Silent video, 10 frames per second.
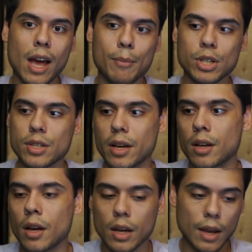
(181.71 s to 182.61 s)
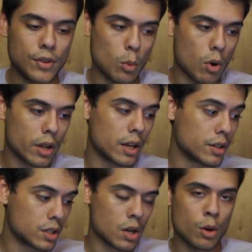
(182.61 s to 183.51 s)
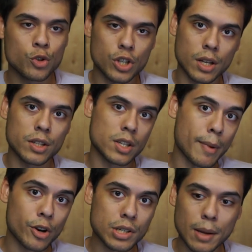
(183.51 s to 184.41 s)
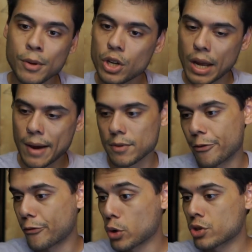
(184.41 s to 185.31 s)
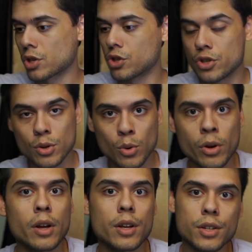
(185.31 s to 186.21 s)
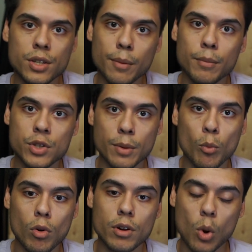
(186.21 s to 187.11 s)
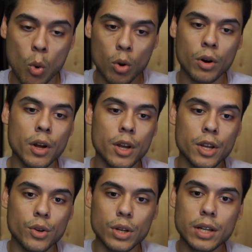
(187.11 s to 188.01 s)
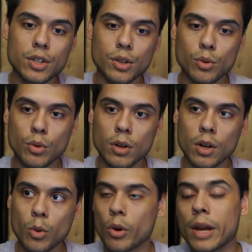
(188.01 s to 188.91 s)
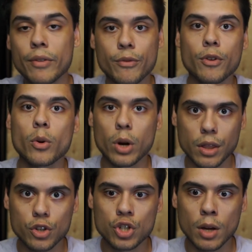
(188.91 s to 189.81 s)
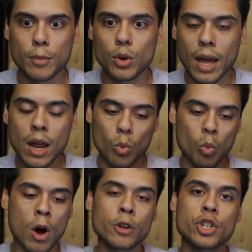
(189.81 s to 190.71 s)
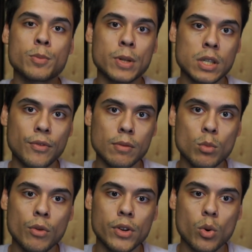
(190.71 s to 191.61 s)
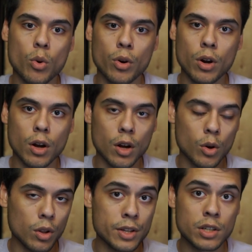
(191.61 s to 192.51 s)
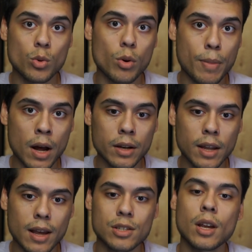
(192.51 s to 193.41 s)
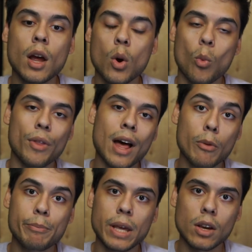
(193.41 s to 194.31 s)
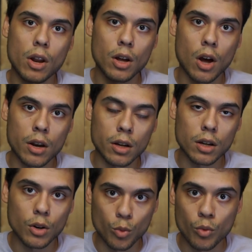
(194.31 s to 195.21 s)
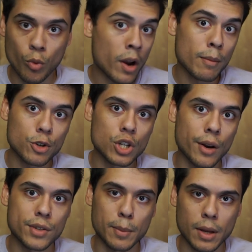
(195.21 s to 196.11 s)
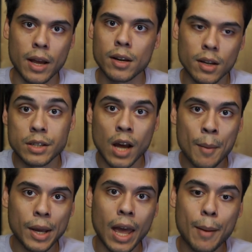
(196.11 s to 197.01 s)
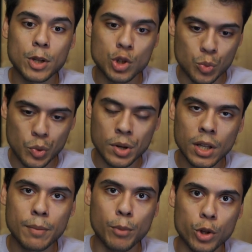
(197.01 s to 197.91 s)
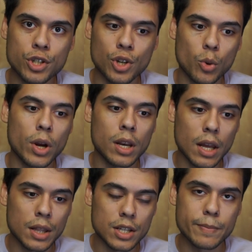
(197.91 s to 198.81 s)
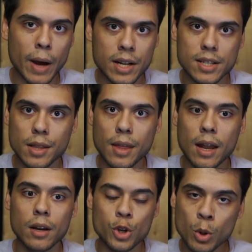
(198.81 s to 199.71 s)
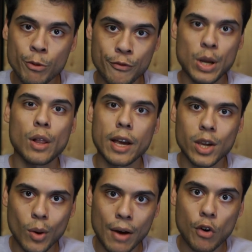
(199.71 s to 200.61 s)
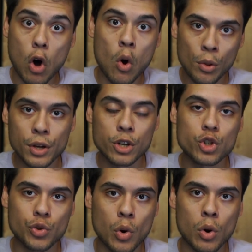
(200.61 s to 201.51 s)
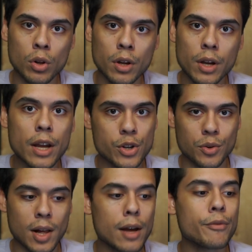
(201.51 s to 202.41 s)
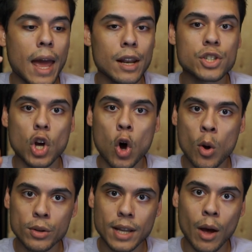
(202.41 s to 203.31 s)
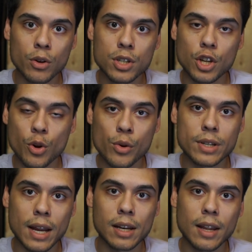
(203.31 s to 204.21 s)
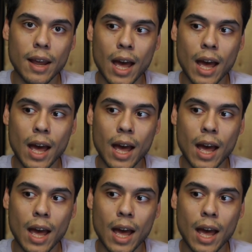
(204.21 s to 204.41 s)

habits, like if you want to indulge in some entertainment, you have to first do some work, or you need to, or even for going to the gym, you can't watch a specific movie or listen to a podcast without being on a running machine of some kind. Atomic Habits really puts you in this mindset that you feel like you have all the control in your life and it's all down to your day-to-day